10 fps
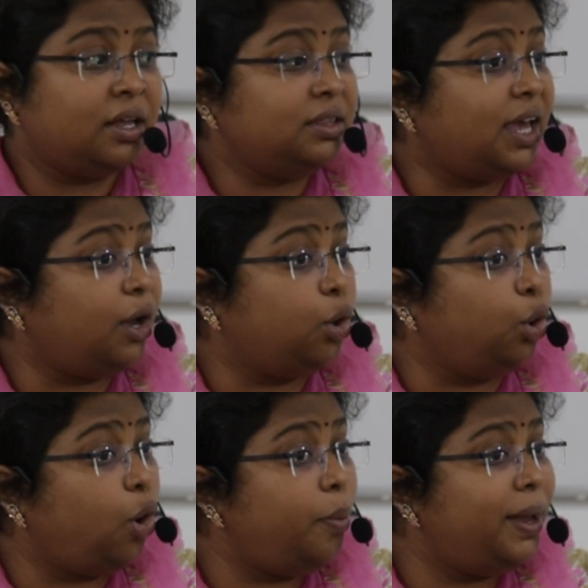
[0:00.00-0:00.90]
the
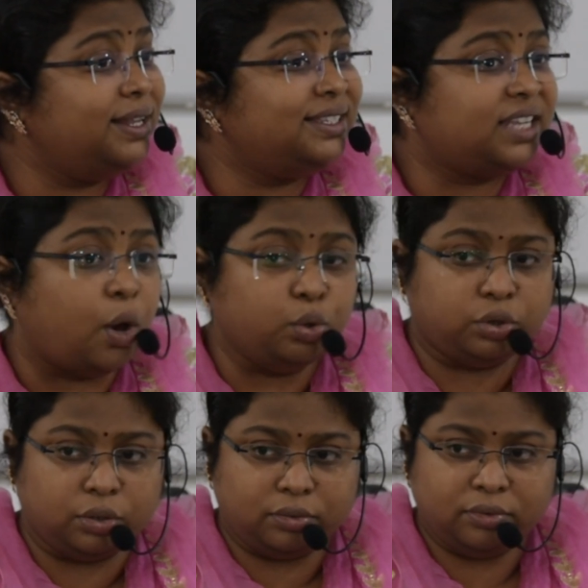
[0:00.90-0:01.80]
global
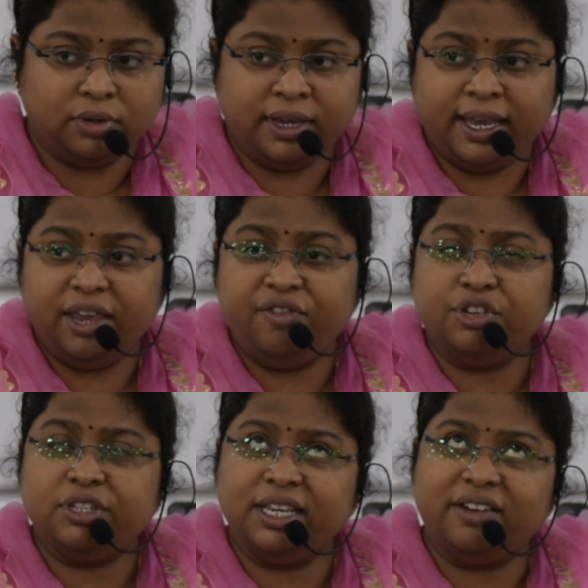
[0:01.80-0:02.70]
south, If you
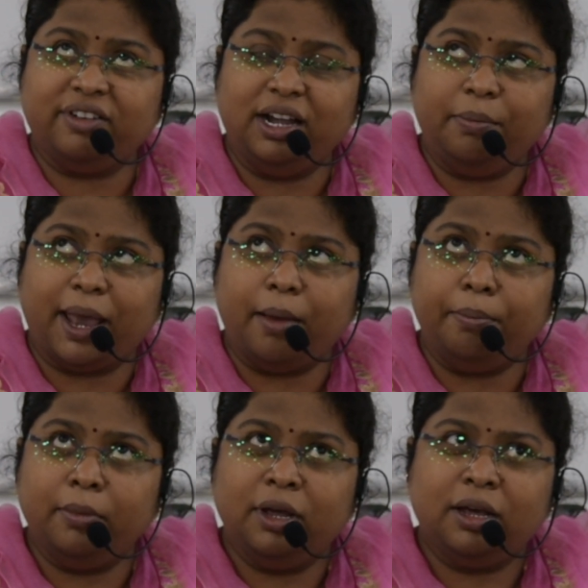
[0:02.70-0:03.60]
see the world map,